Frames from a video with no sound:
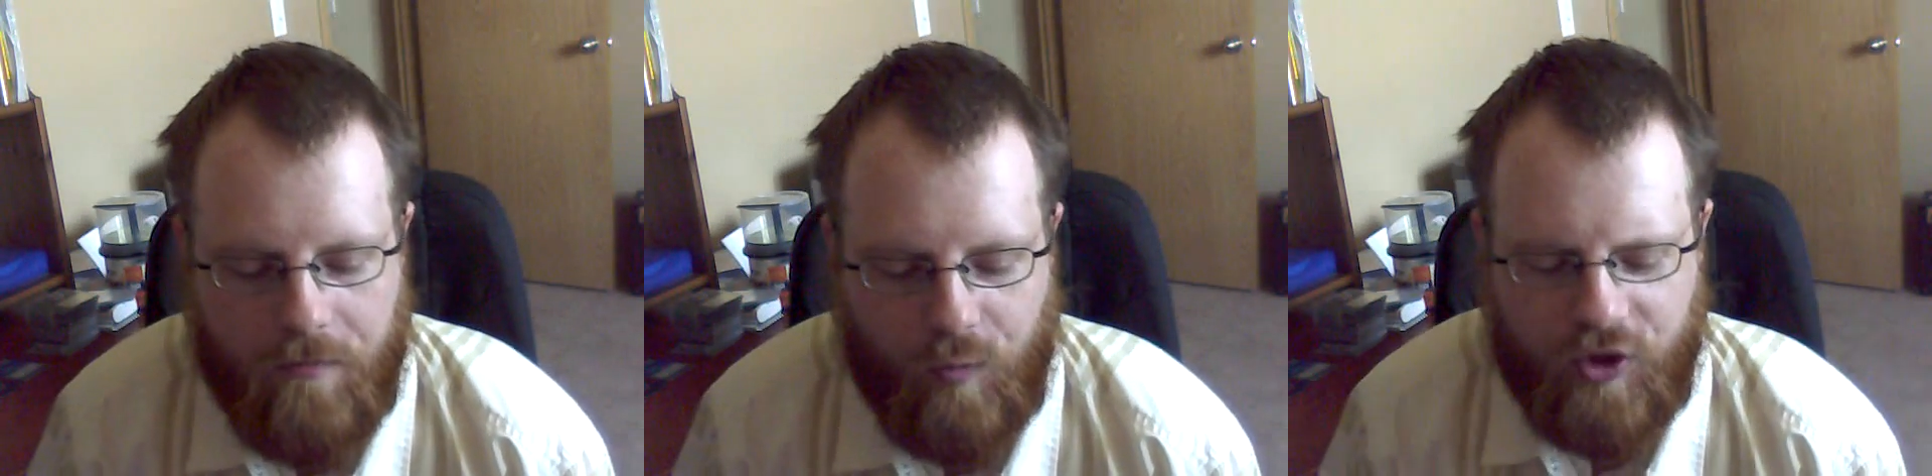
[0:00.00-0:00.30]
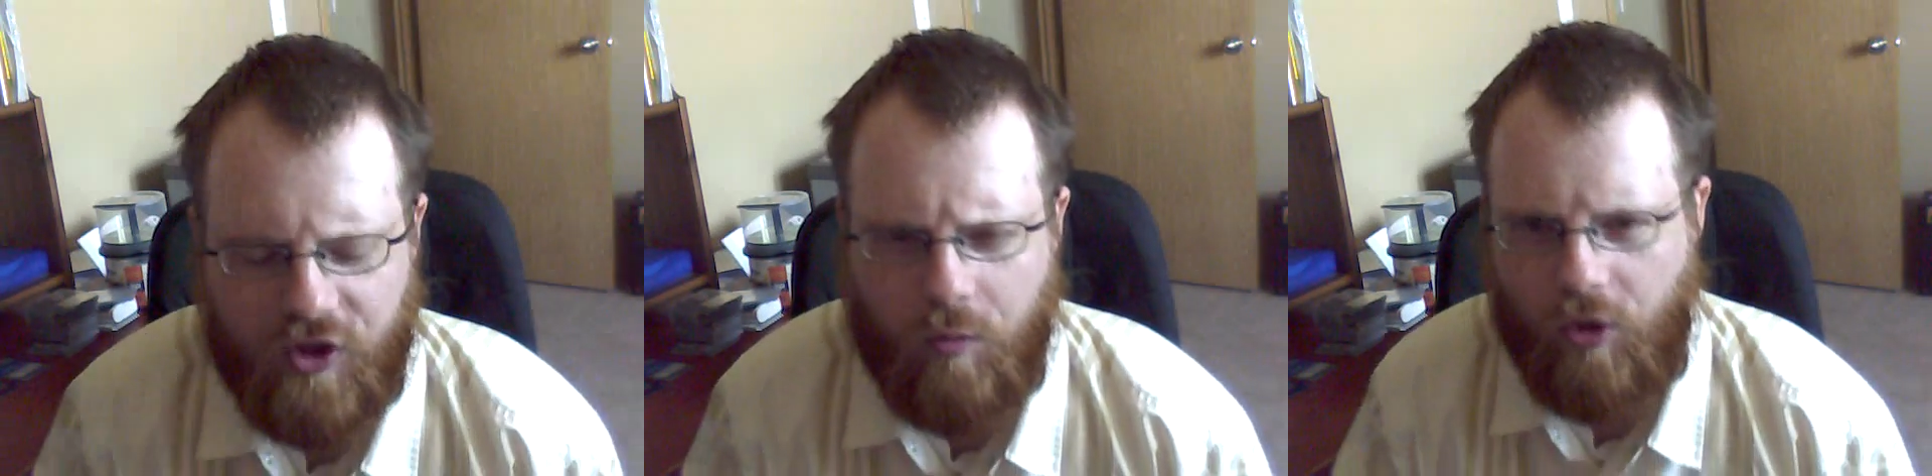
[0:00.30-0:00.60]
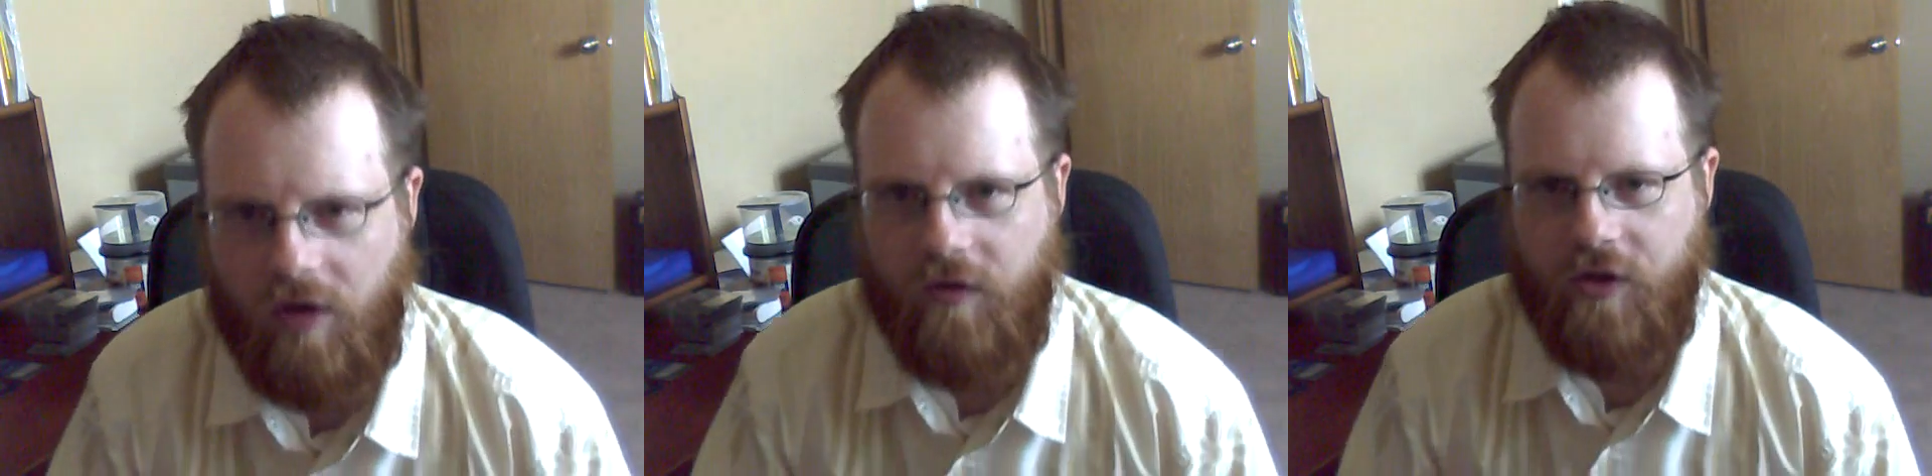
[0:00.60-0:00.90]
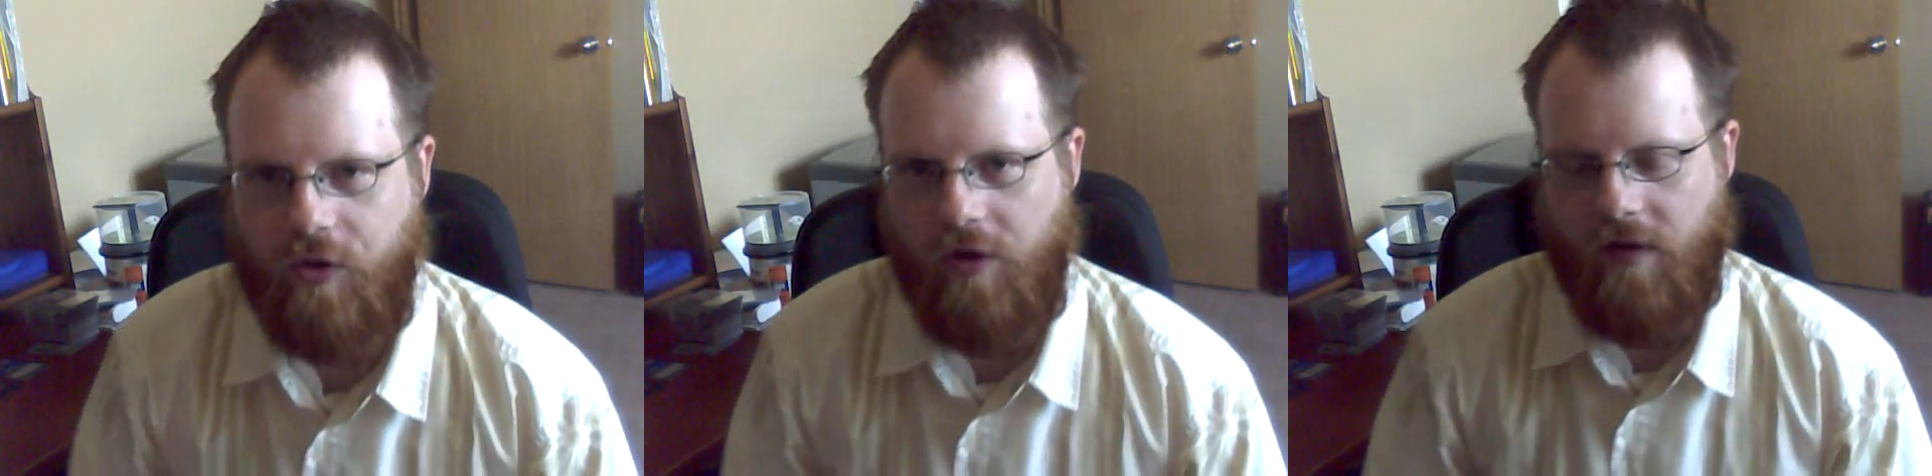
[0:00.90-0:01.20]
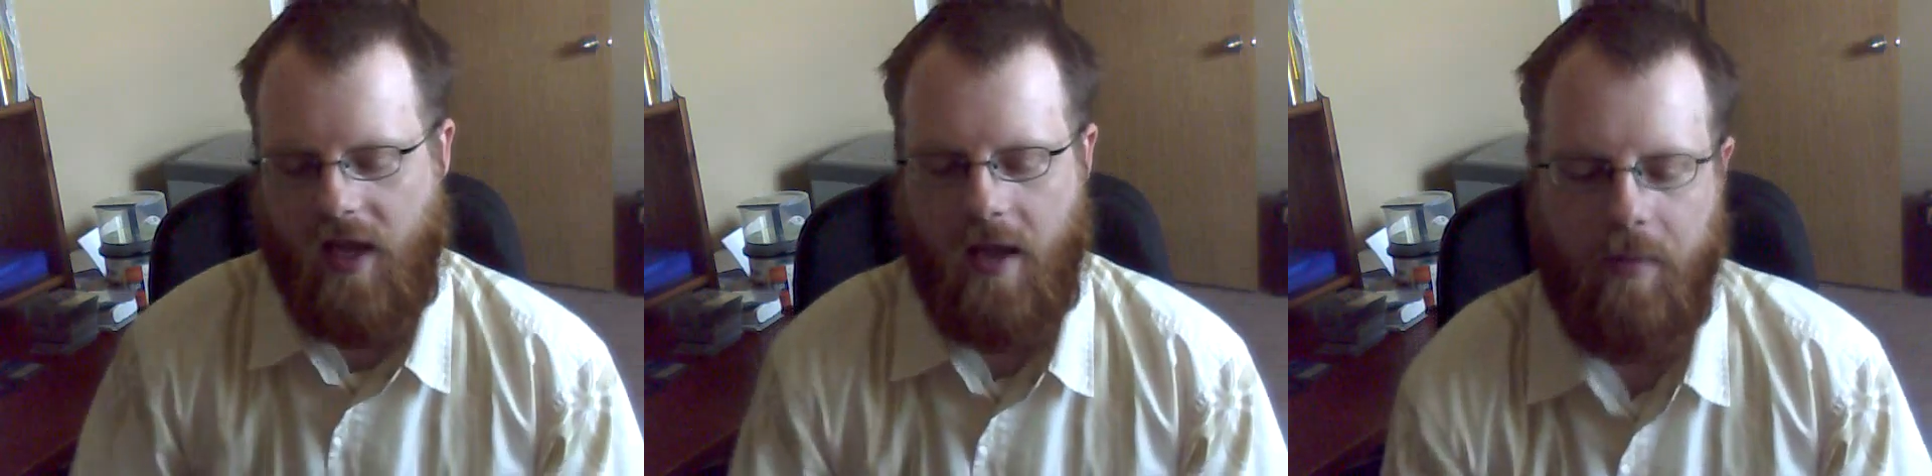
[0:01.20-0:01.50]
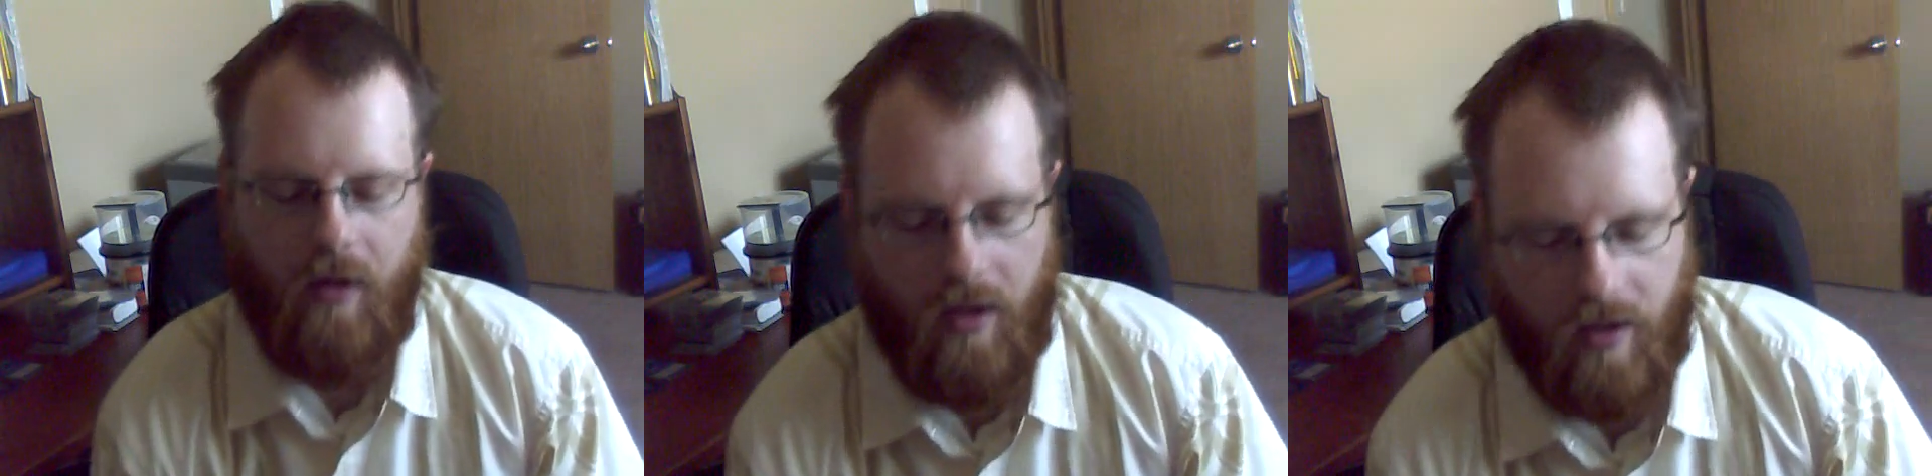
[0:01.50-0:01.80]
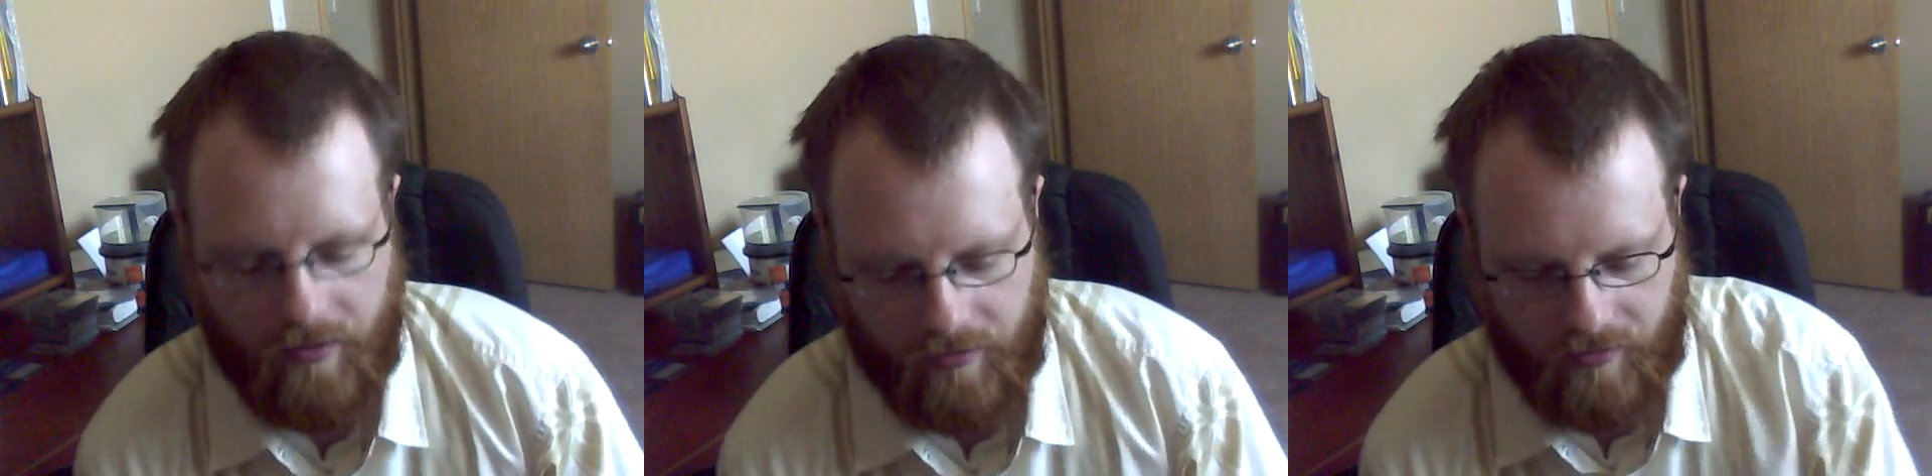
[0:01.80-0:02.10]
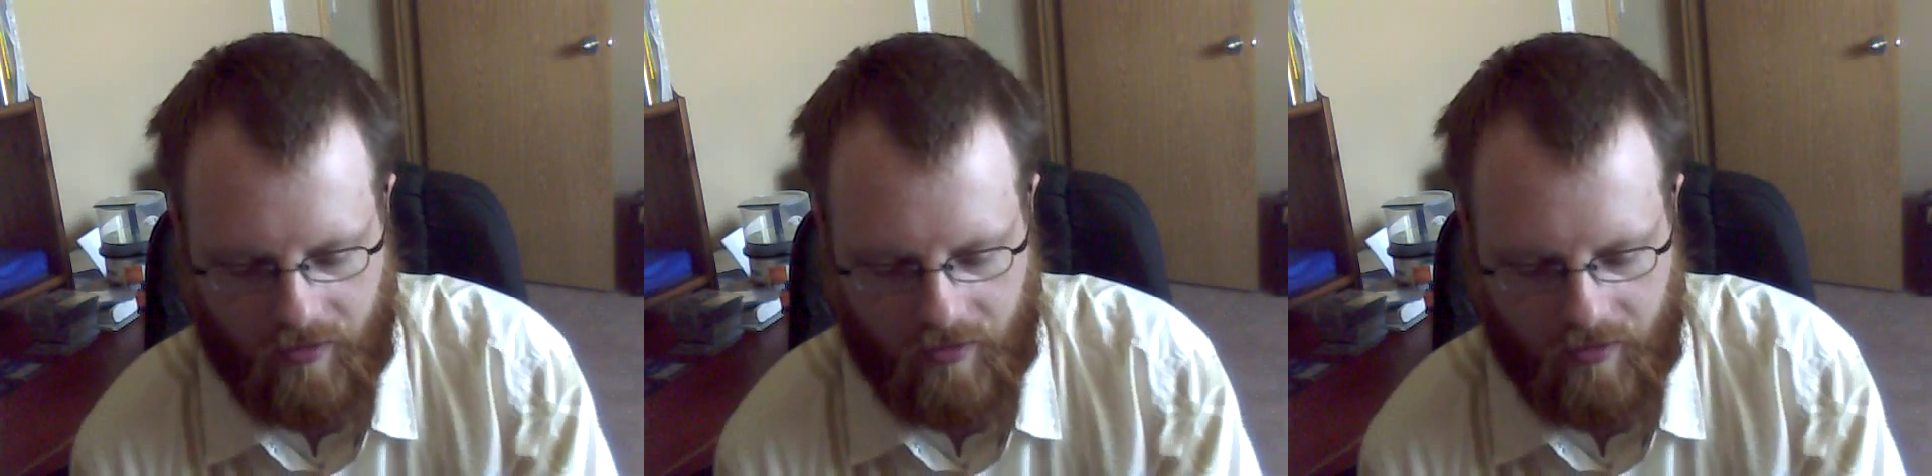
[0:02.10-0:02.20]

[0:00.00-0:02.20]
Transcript: Which is more of a sort of an epilogue